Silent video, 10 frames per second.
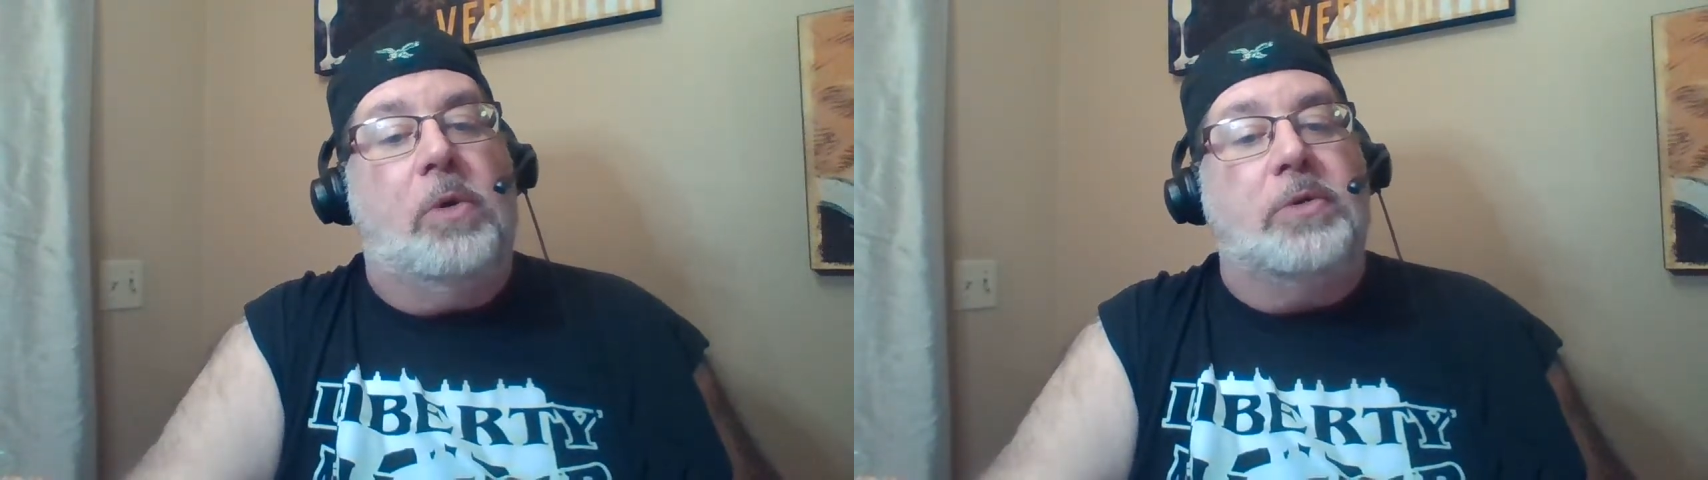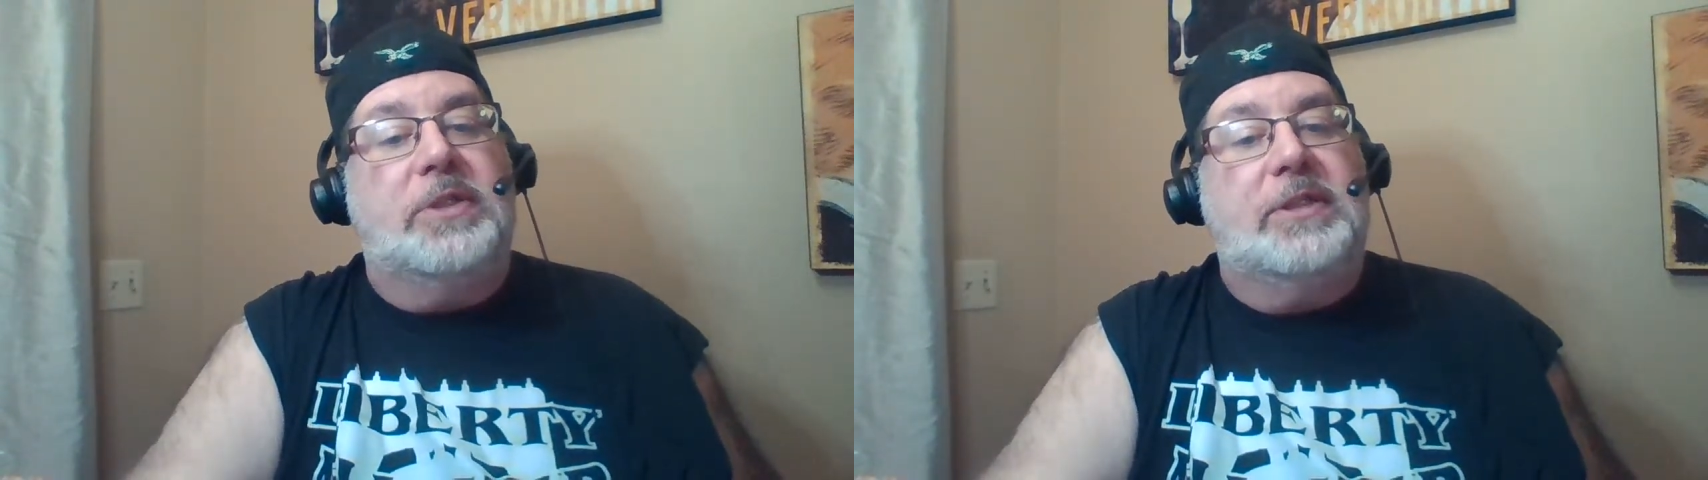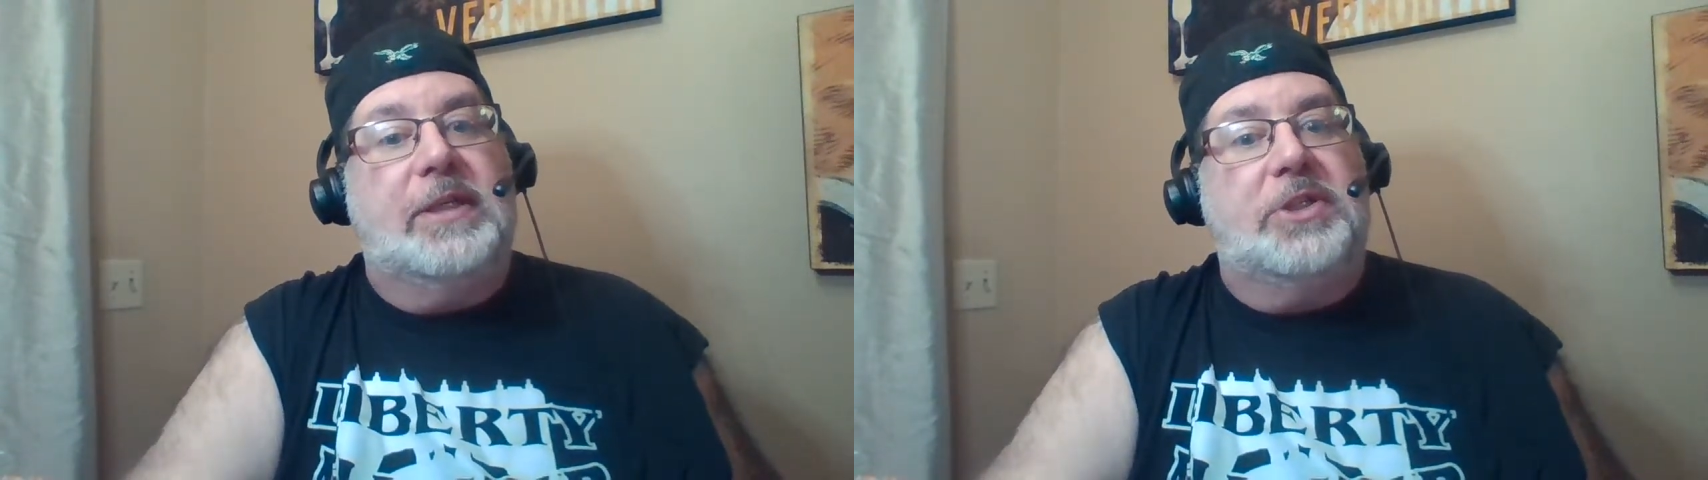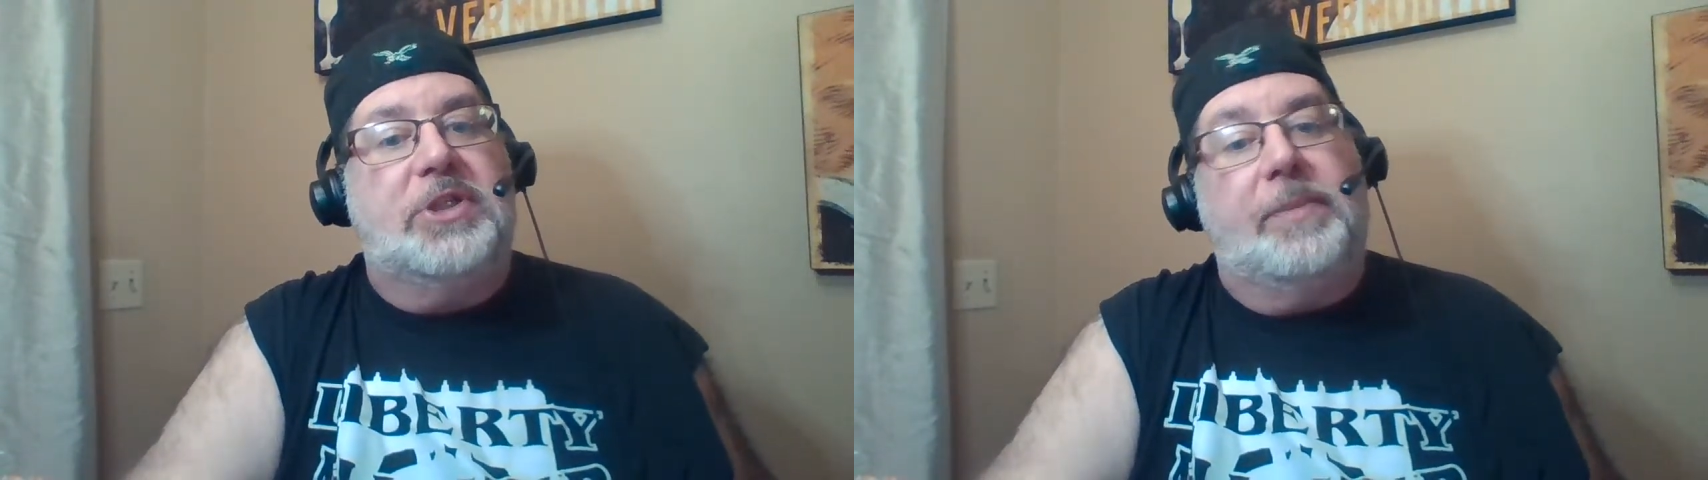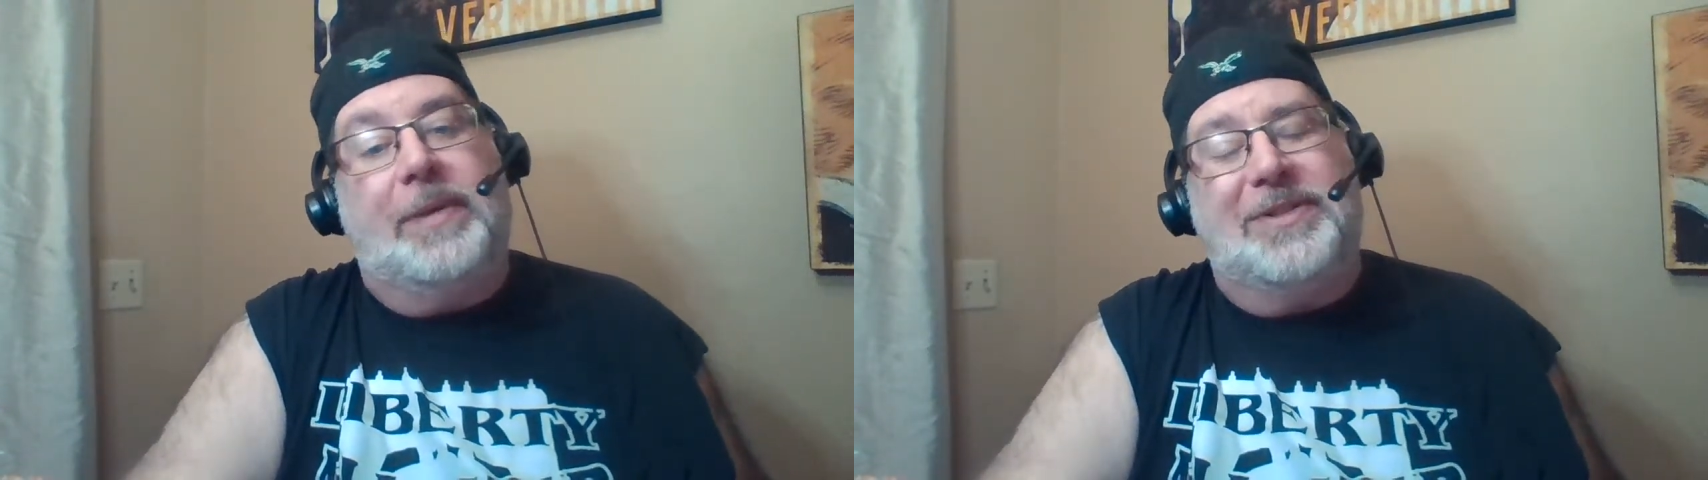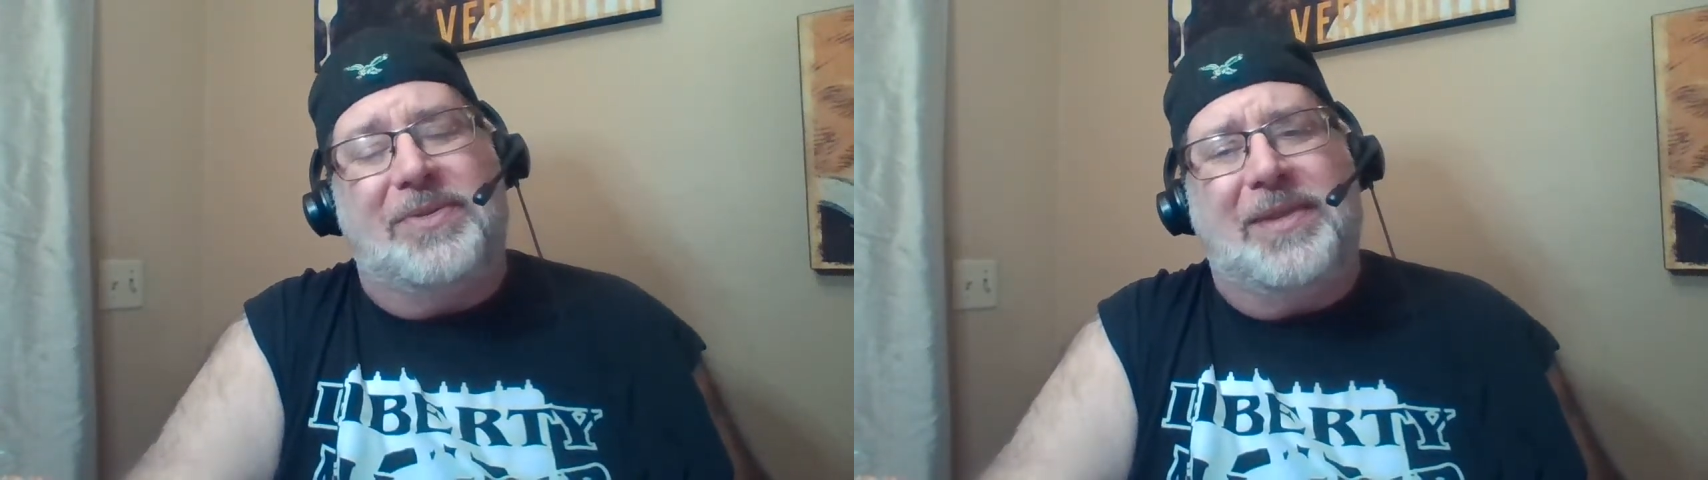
almost six shipping.